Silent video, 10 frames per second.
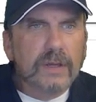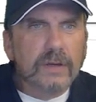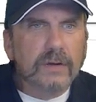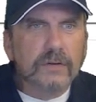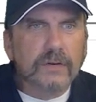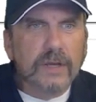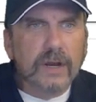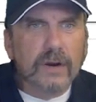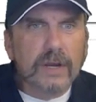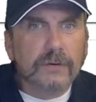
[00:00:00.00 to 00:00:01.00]
And you can see
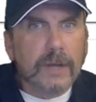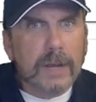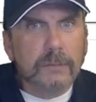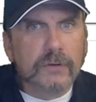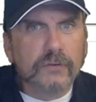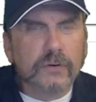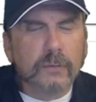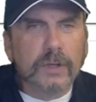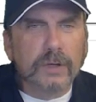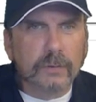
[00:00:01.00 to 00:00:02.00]
here, it's Hamlet's
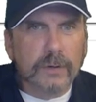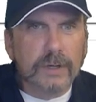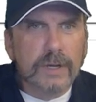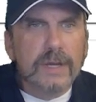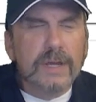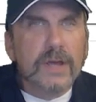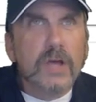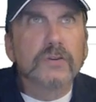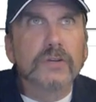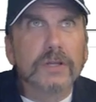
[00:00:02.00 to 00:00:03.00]
soliloquy.
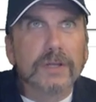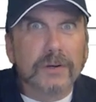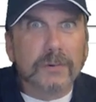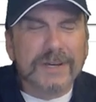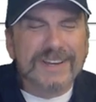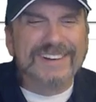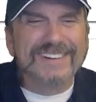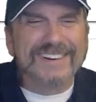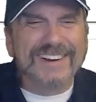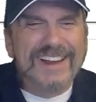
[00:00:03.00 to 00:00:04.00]

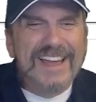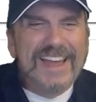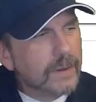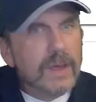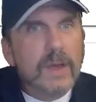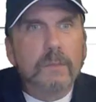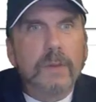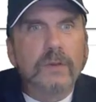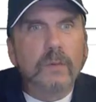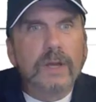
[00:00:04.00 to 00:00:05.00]

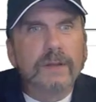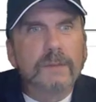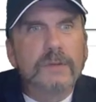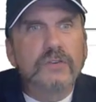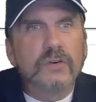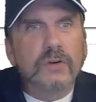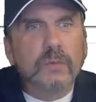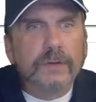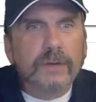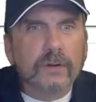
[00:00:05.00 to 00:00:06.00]
By the way, let me show
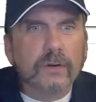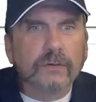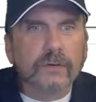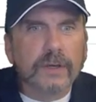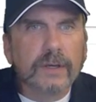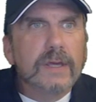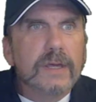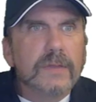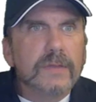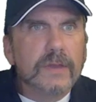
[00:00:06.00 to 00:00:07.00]
you what that looks like.
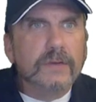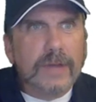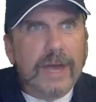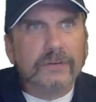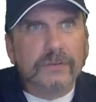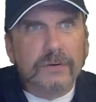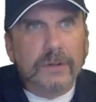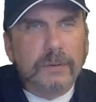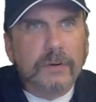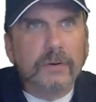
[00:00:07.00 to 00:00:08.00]
This has the
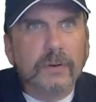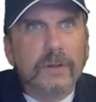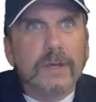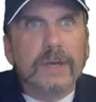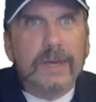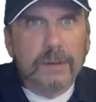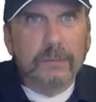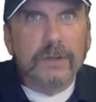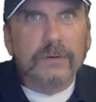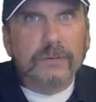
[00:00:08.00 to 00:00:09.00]
typical
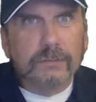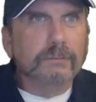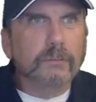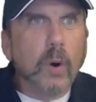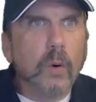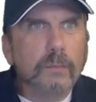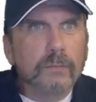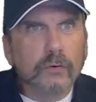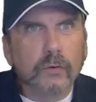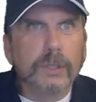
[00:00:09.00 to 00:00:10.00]
Hamlet's
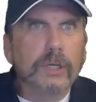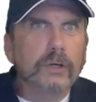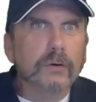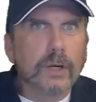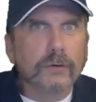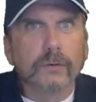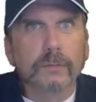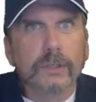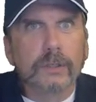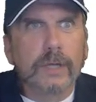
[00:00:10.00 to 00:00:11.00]
poem, to be or not to
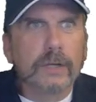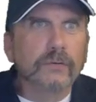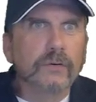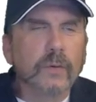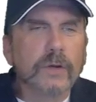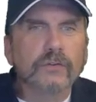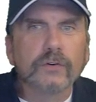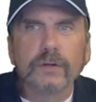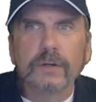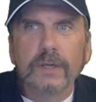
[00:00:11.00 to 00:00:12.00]
be, that is the
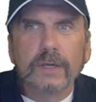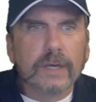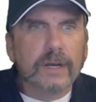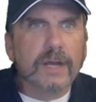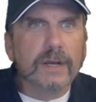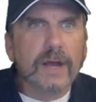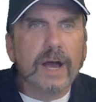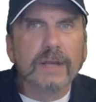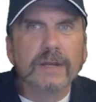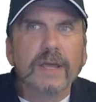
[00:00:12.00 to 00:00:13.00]
question, and on and
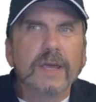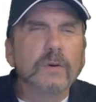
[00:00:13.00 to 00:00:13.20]
on.